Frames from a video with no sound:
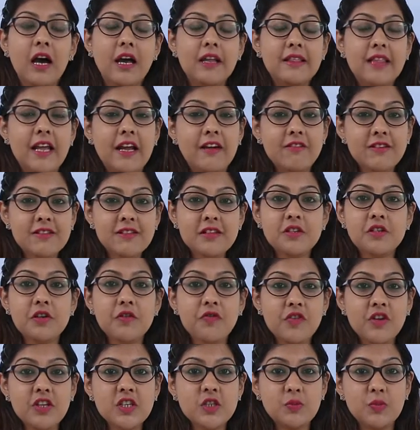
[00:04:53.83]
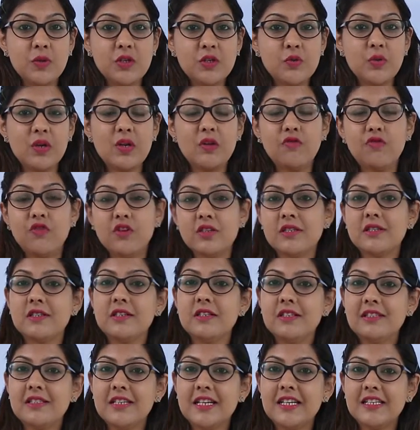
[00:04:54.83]
There is a difference between
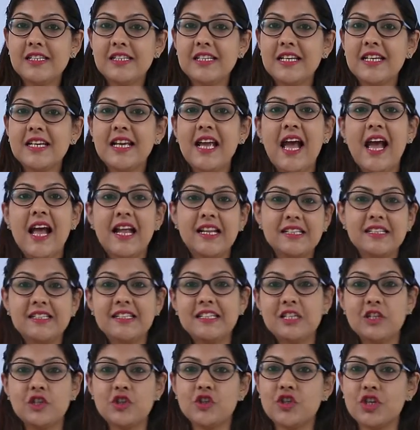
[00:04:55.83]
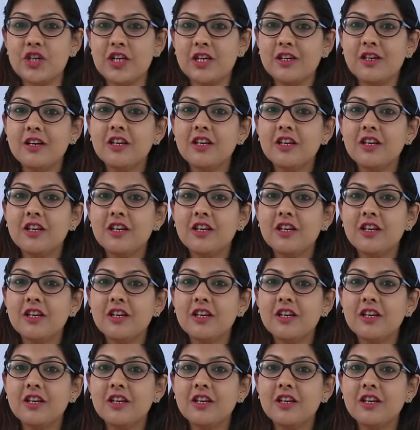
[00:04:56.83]
facilitating and teaching.